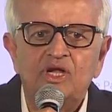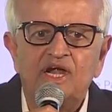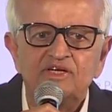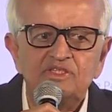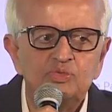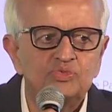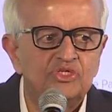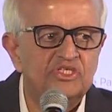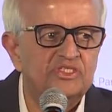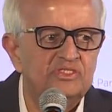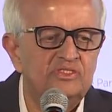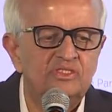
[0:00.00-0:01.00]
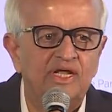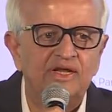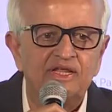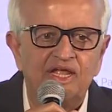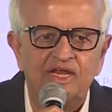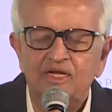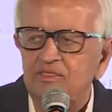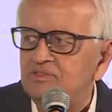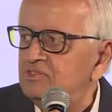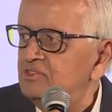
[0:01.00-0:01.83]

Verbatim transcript: and nutrition and health